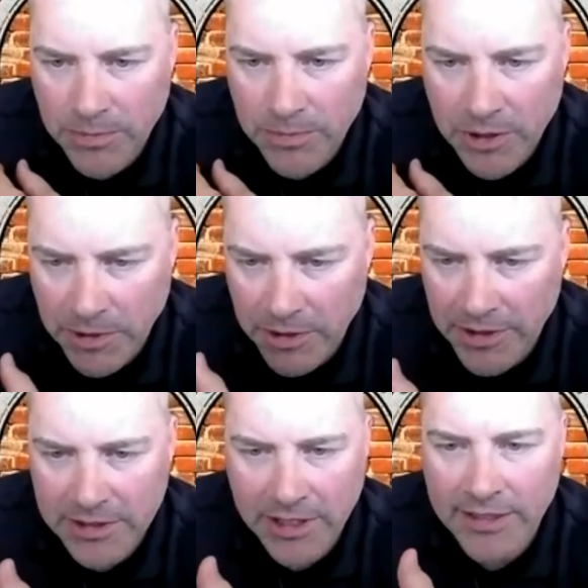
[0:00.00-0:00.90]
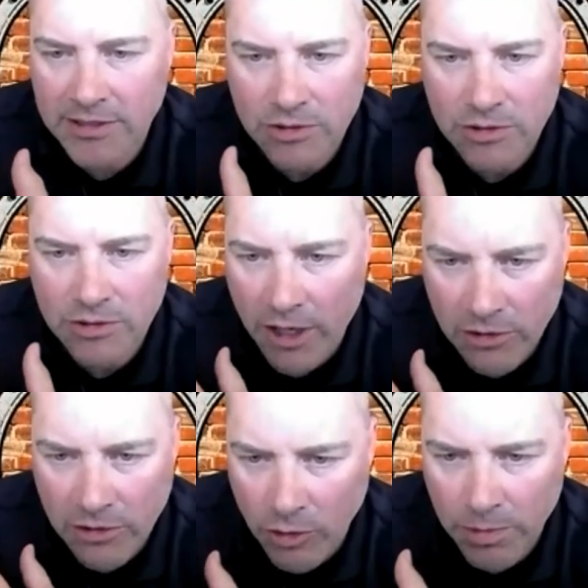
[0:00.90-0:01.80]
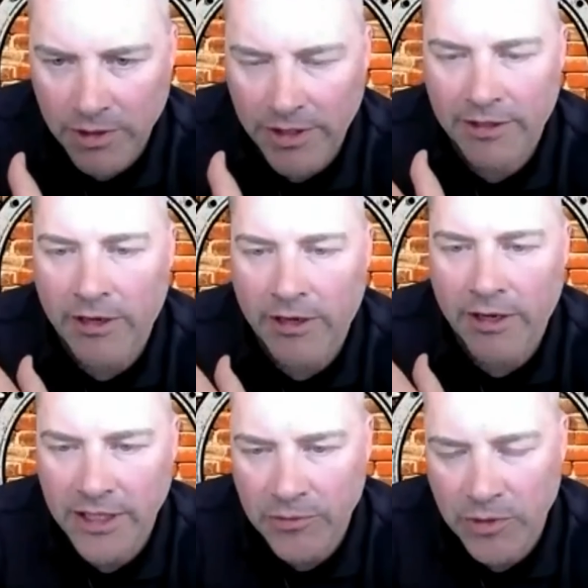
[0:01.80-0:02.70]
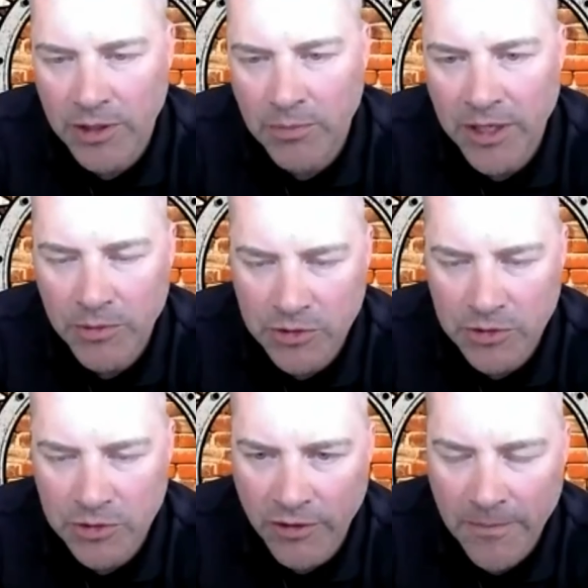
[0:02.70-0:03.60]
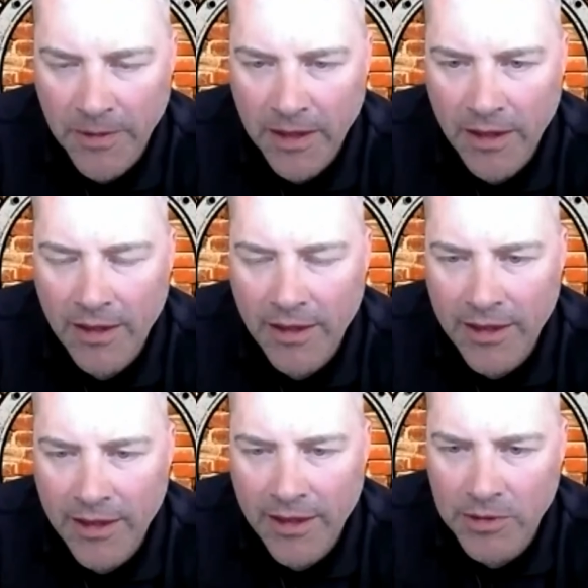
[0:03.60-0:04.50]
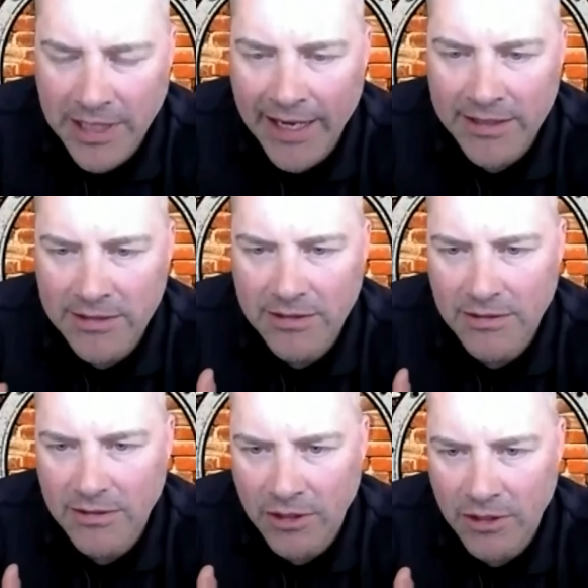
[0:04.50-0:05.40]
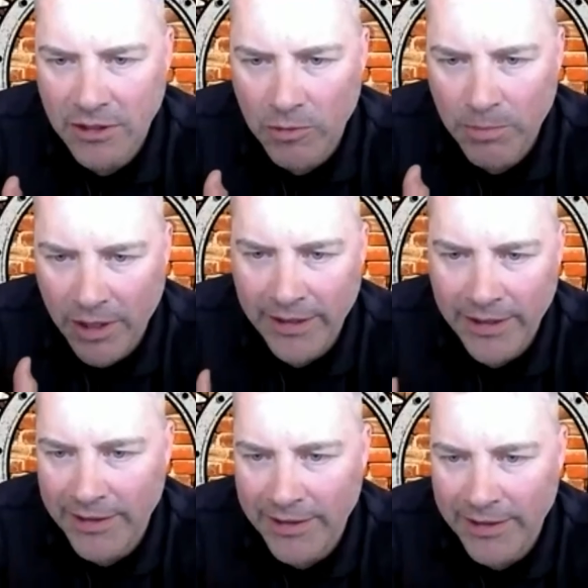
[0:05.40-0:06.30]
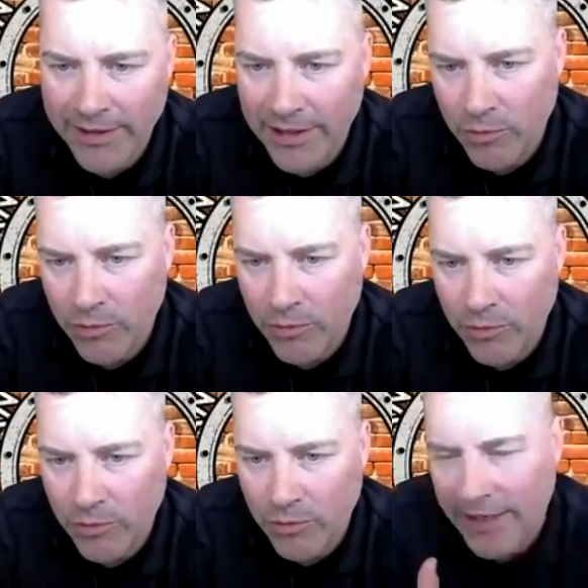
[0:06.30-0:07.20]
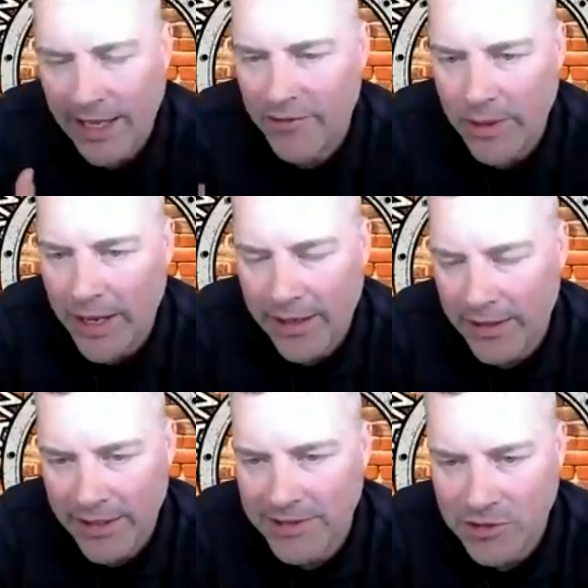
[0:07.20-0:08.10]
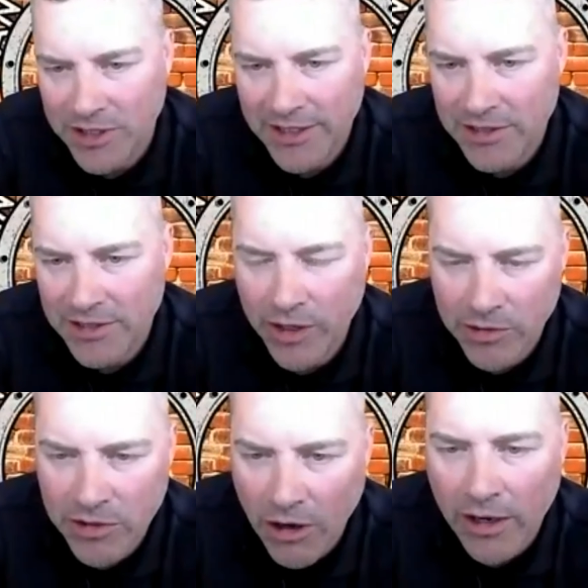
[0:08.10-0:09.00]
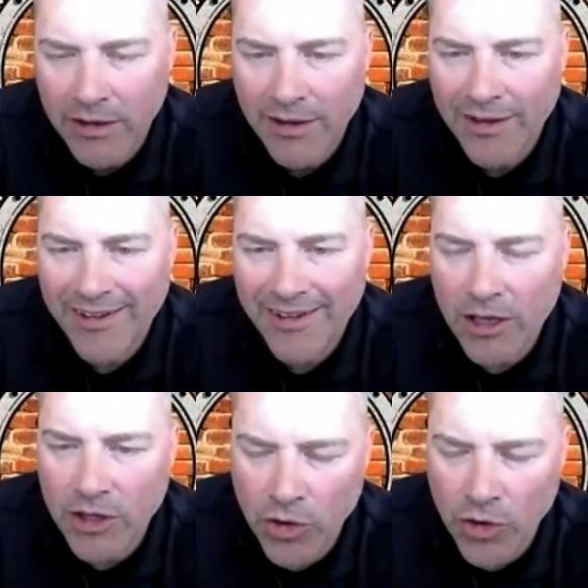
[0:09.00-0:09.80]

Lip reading: spilled his guts, talked openly and honestly. And when the meeting was over, he was asked, politely that we can't have you back unless you change the way you talk.